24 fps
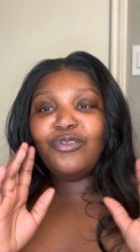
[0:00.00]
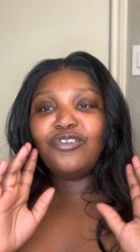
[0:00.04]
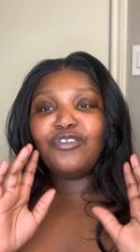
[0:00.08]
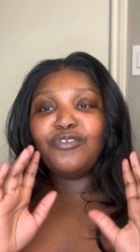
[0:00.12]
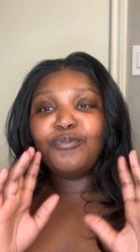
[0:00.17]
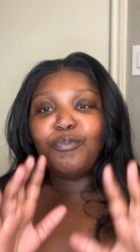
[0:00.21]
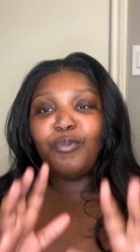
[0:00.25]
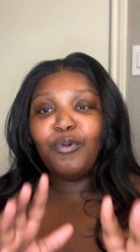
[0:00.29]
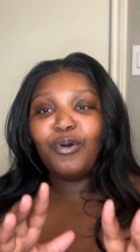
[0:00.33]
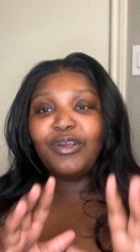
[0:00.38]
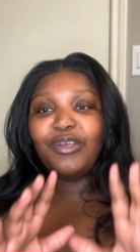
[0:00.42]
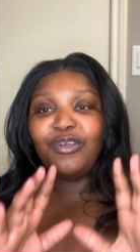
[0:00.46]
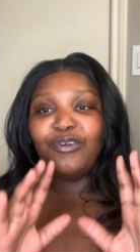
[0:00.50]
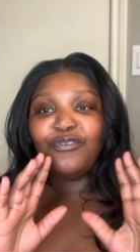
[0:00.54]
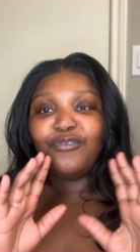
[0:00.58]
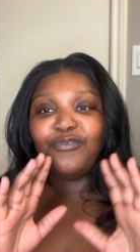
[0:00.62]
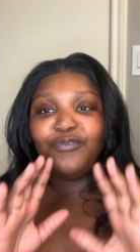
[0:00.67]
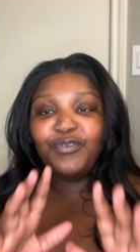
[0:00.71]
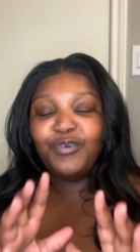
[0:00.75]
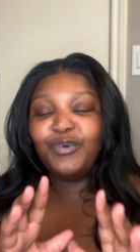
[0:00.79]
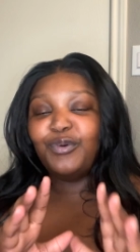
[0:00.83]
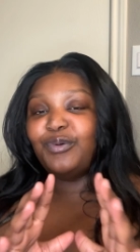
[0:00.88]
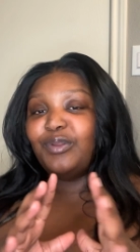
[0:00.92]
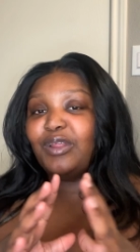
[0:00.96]
spoiled
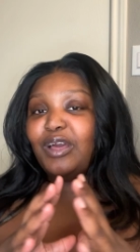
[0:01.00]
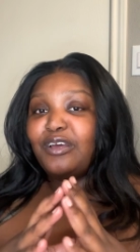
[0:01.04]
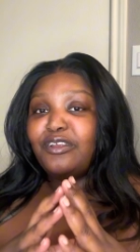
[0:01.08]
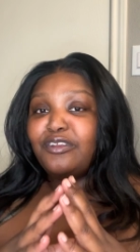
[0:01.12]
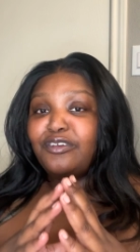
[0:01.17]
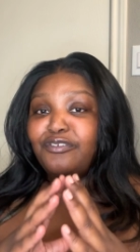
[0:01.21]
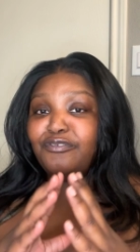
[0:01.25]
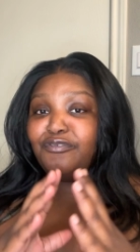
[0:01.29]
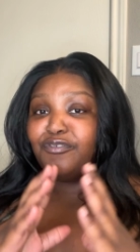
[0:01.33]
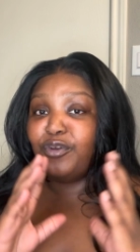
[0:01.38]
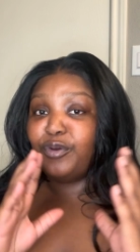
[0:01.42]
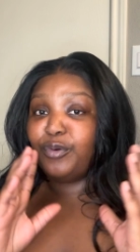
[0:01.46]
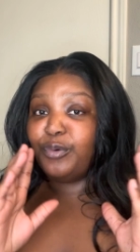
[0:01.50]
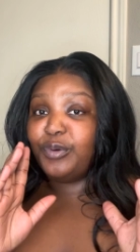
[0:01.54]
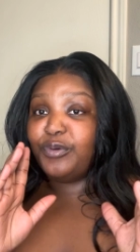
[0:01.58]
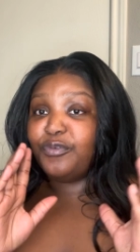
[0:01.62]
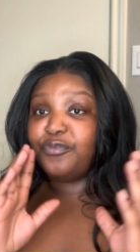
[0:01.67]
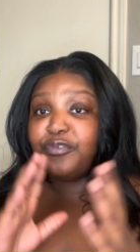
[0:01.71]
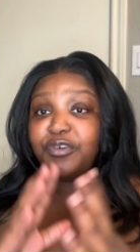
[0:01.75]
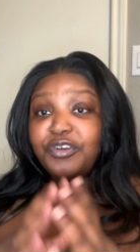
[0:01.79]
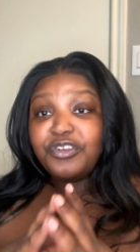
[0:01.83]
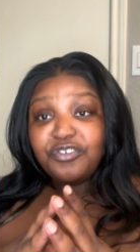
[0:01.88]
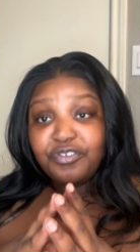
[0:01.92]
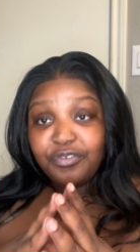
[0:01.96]
food out of your
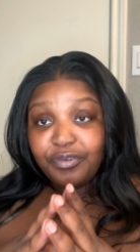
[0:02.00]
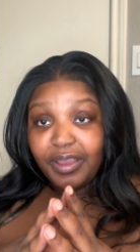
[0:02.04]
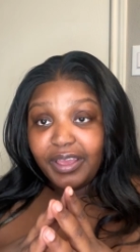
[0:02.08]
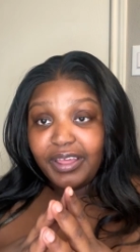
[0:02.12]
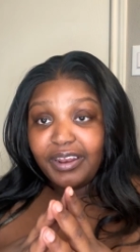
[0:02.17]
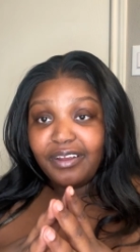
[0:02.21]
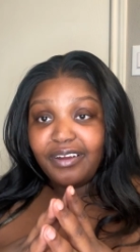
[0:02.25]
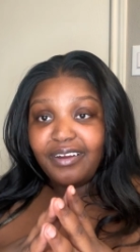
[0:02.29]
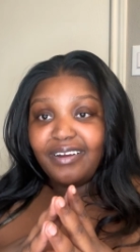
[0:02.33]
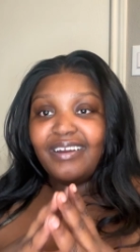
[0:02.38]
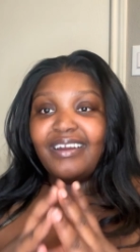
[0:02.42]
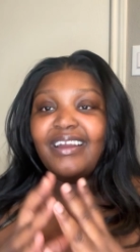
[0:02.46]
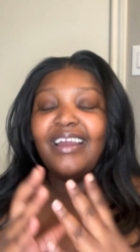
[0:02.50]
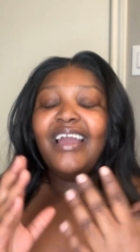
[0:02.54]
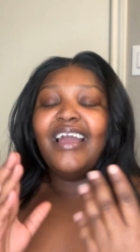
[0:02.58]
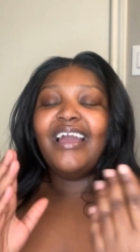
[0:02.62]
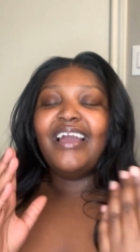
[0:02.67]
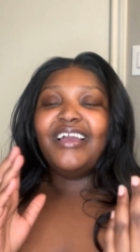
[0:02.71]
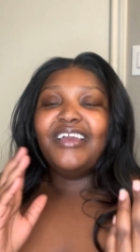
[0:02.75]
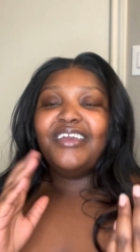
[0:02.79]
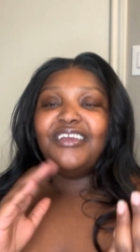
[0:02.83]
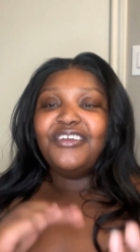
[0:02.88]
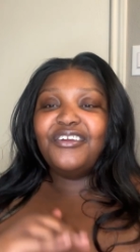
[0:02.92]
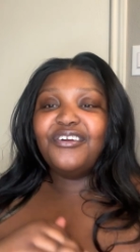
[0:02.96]
refrigerator,
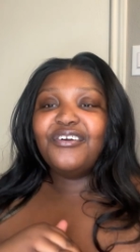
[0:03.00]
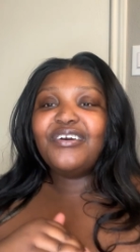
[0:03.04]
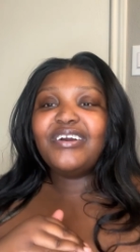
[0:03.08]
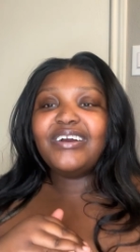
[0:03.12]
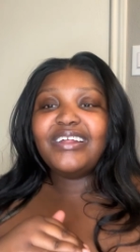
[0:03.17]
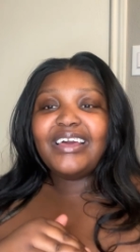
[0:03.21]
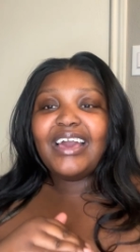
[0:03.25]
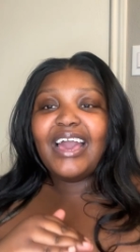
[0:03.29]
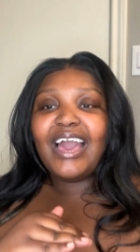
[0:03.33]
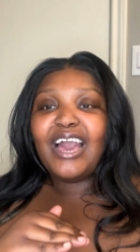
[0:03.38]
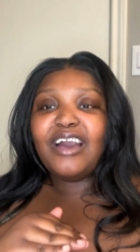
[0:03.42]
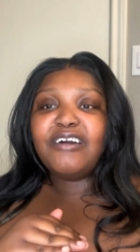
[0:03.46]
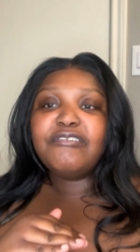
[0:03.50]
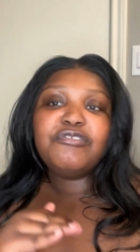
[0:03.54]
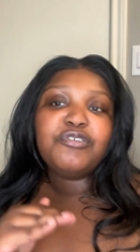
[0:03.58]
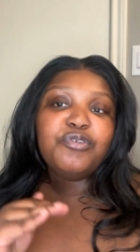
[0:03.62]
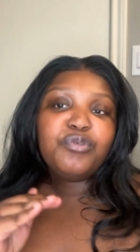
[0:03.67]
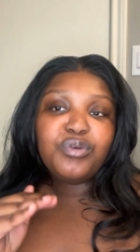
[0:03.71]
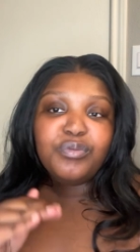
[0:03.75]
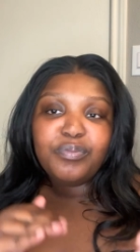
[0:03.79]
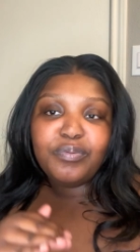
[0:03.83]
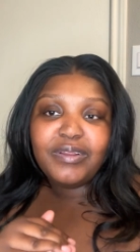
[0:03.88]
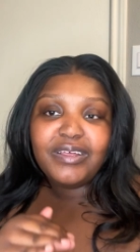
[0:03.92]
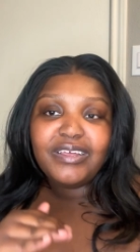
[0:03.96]
you're gonna have to
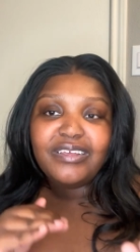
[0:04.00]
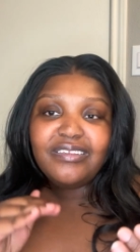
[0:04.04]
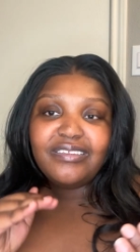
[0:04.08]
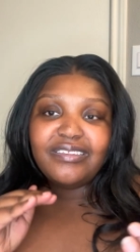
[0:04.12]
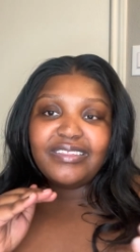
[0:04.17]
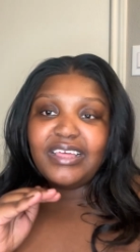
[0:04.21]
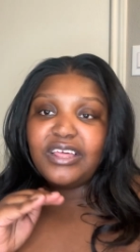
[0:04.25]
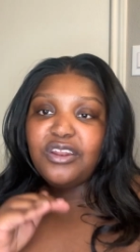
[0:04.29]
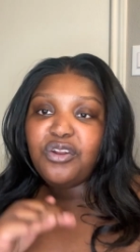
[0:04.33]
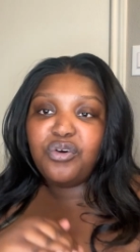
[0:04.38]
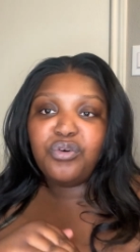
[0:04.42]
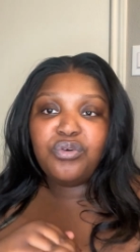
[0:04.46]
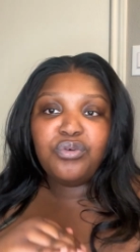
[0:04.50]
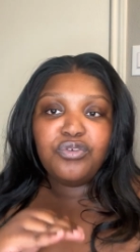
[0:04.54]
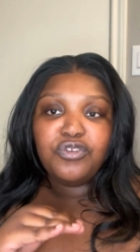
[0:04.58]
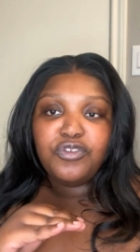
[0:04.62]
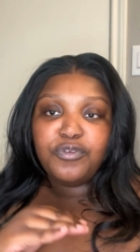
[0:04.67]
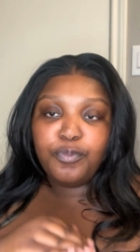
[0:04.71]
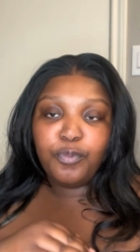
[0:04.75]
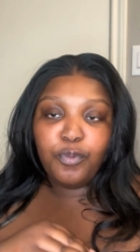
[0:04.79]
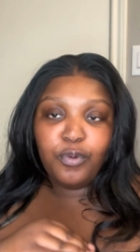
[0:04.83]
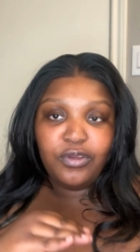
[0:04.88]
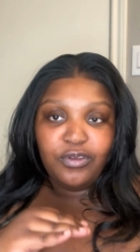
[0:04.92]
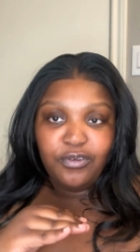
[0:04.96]
replace that old
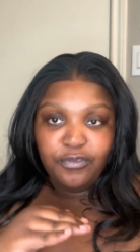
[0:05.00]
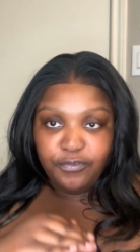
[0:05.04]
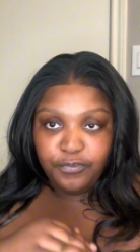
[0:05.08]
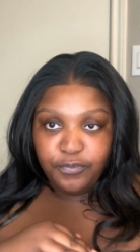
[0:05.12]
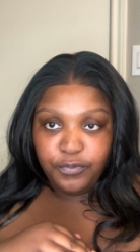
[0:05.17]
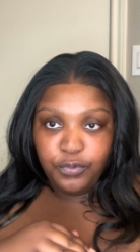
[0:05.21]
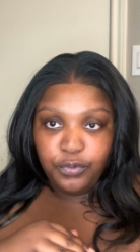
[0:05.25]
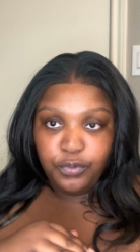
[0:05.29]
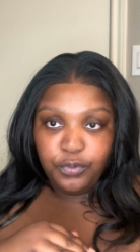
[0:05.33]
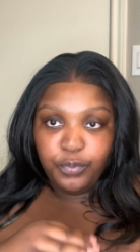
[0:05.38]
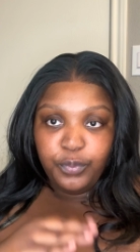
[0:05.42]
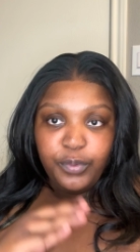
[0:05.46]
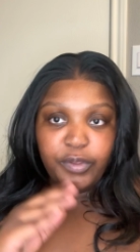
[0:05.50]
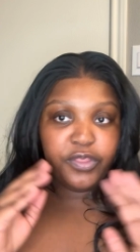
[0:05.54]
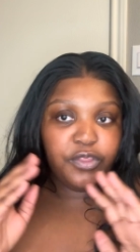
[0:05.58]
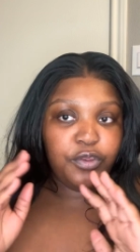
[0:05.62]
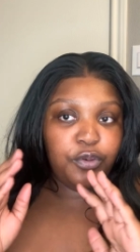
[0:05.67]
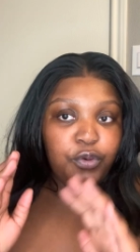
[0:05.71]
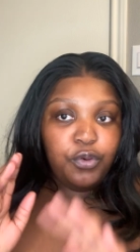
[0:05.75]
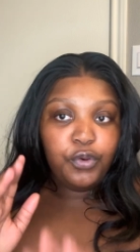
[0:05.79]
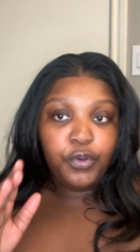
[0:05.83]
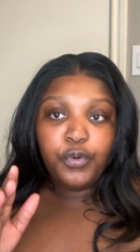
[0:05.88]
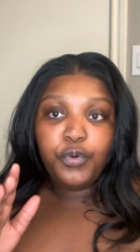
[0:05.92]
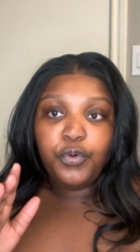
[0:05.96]
spoiled food with
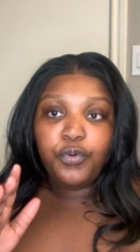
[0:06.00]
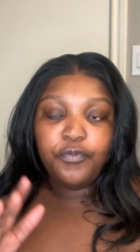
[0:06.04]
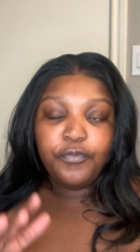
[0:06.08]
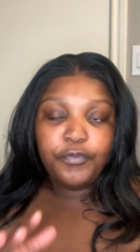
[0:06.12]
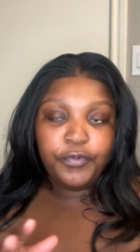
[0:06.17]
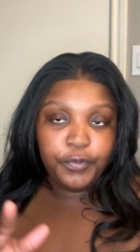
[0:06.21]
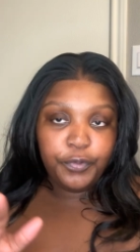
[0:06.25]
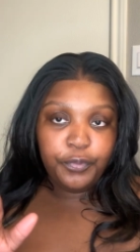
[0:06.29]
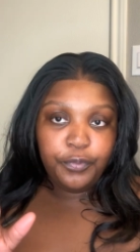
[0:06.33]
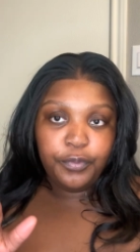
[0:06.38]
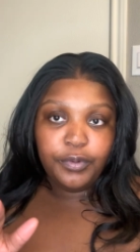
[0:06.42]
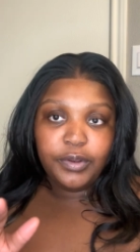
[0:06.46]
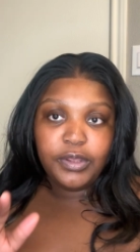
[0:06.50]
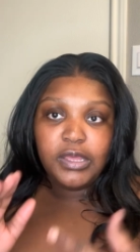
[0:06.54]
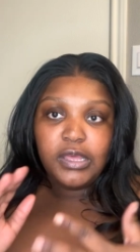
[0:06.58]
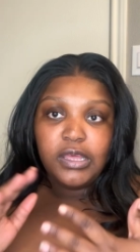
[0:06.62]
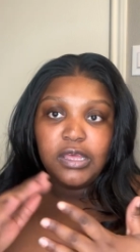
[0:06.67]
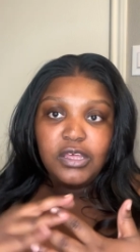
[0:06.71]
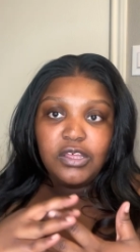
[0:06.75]
new food.